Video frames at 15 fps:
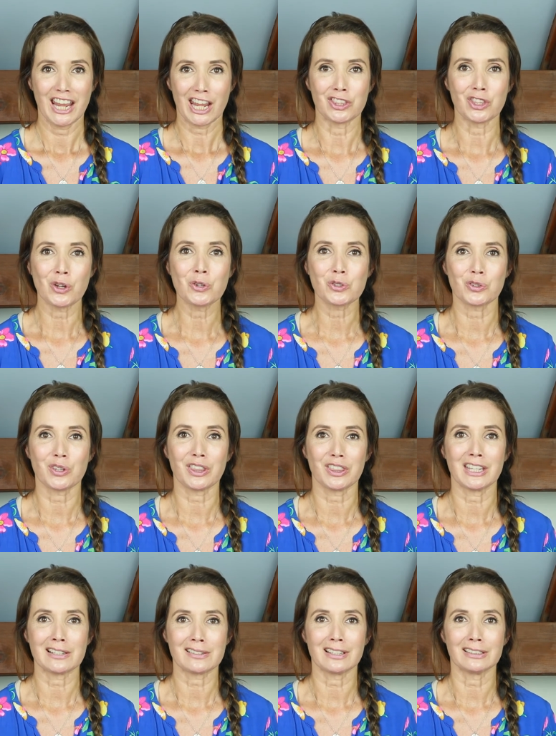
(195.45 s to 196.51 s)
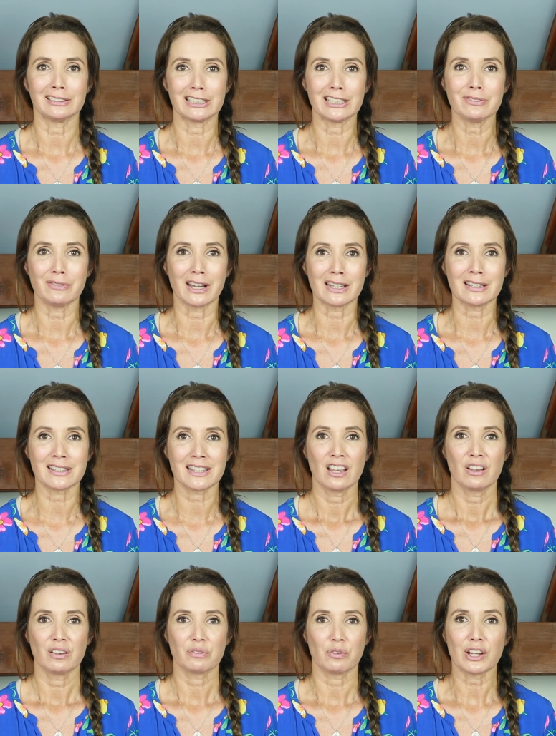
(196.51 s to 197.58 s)
And those are the things that leave us
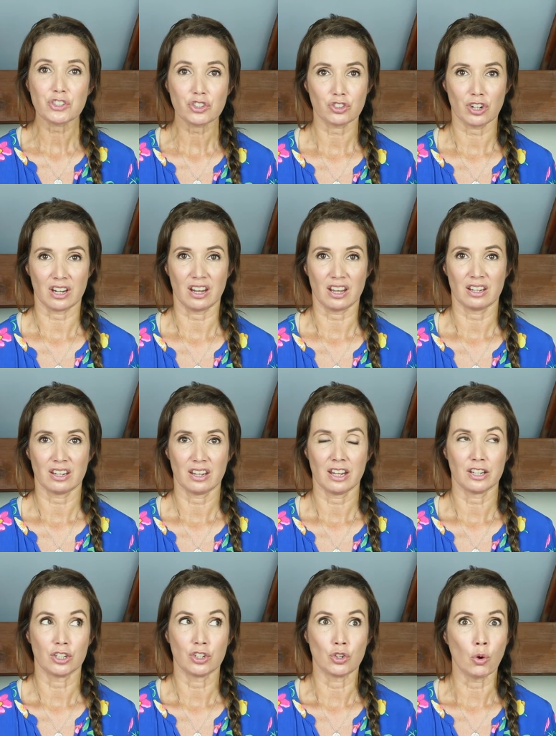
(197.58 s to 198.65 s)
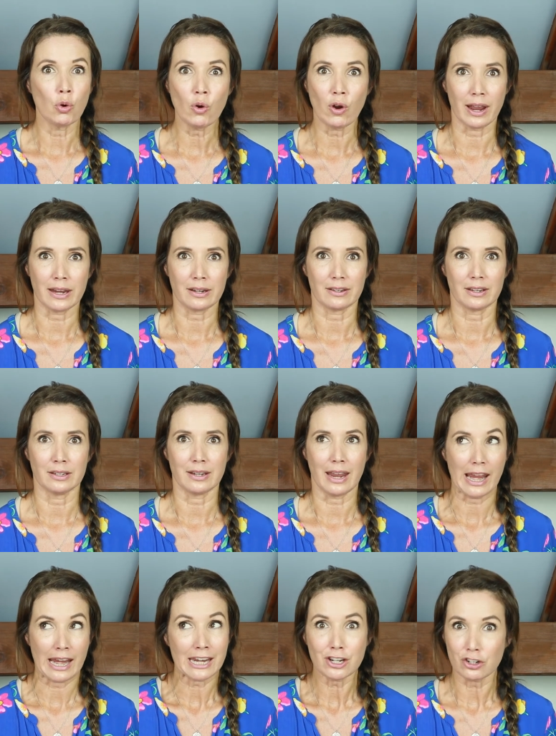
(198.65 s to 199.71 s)
frustrated and annoyed and
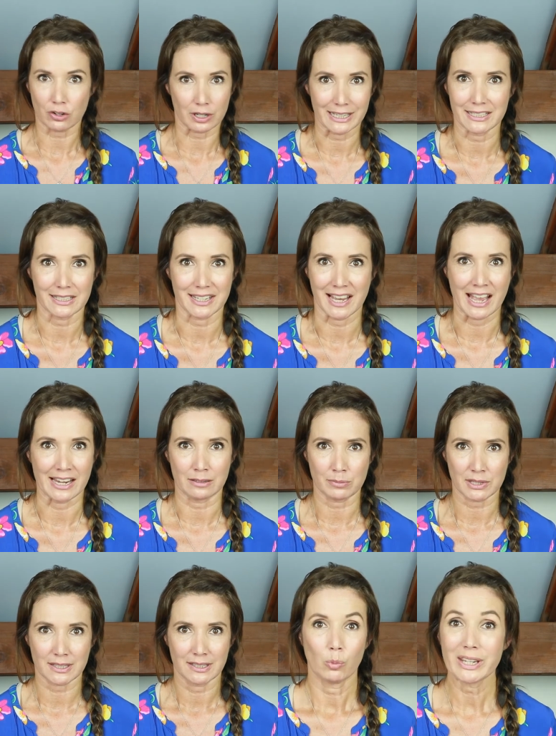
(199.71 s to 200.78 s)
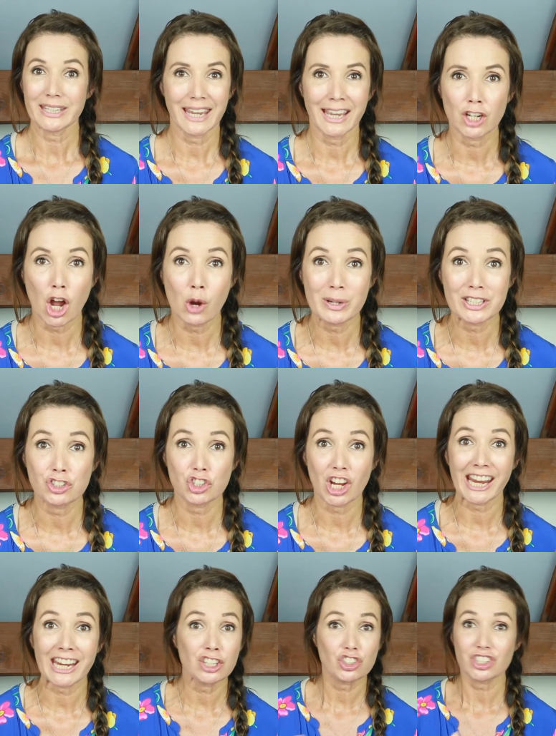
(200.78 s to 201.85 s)
angry at times. We can't always
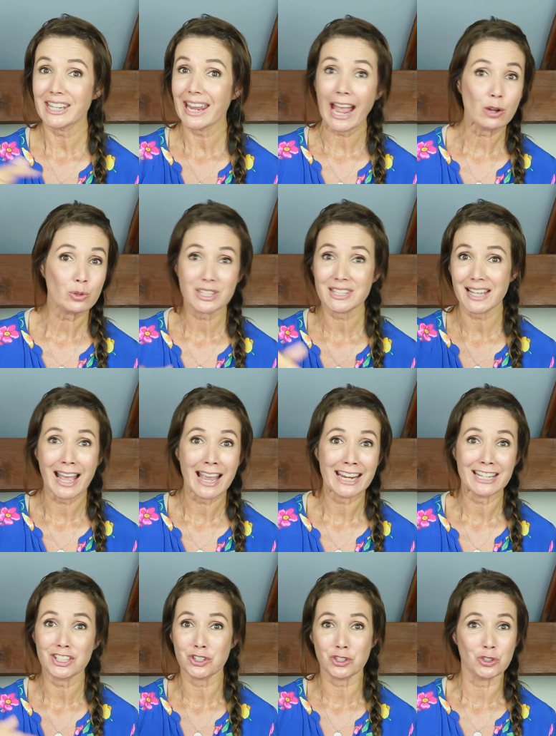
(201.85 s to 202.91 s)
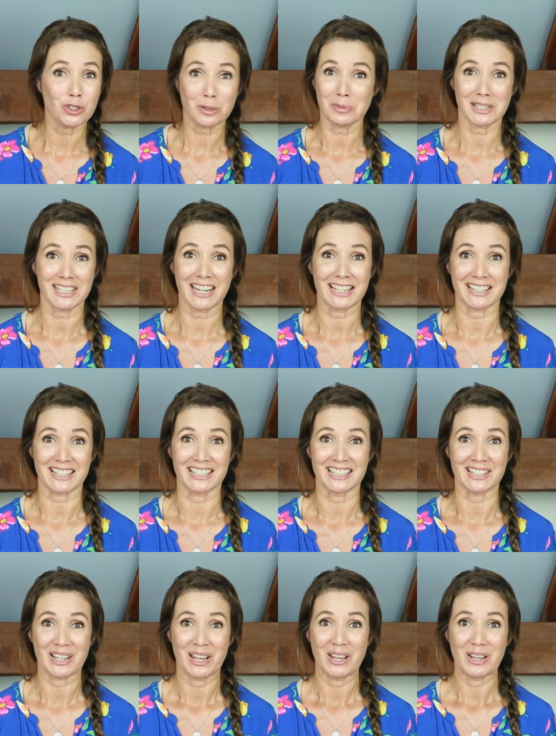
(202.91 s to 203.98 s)
change the outside
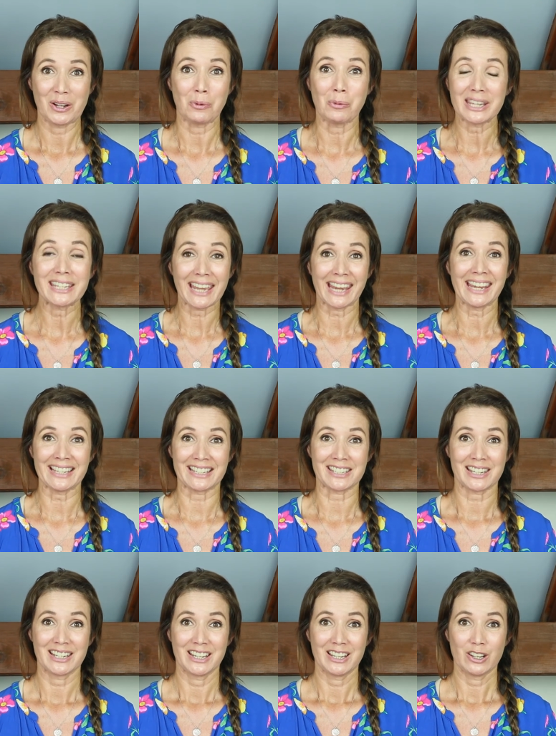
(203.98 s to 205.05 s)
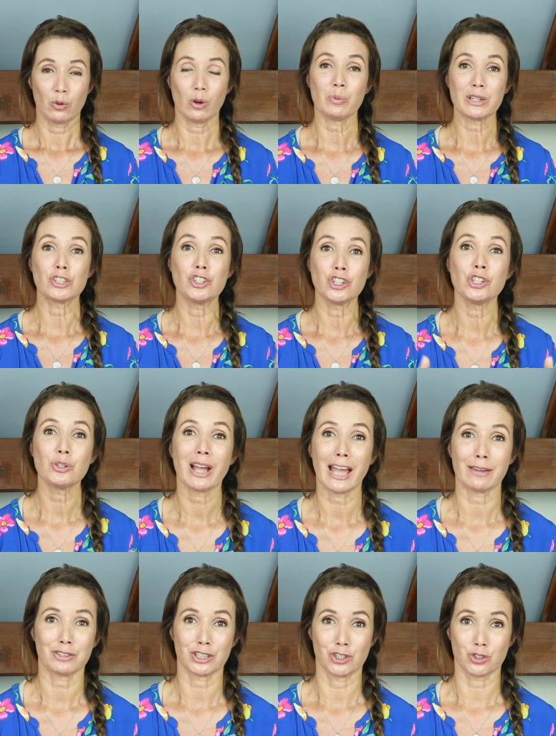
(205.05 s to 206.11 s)
circumstances. We can't. What we do
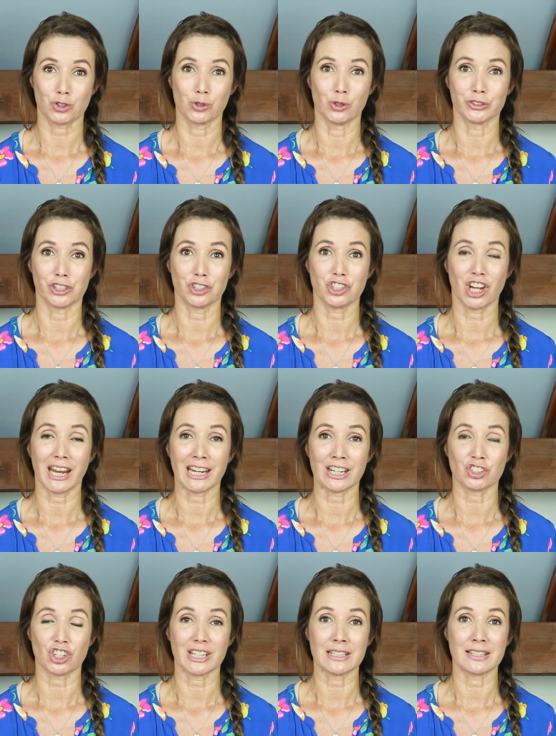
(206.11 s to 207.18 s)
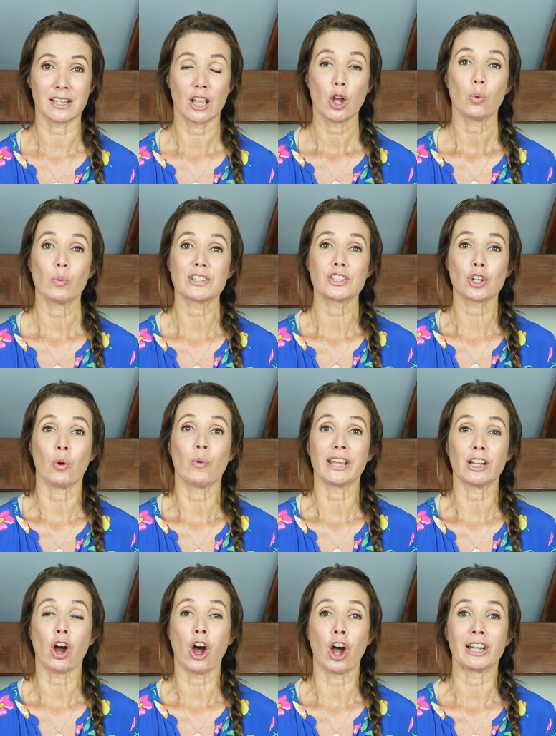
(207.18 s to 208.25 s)
have control to change is what's going
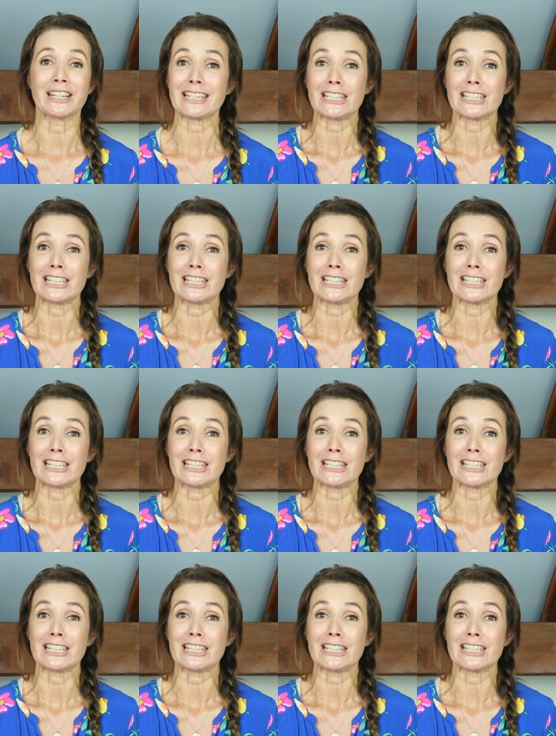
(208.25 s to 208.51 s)
on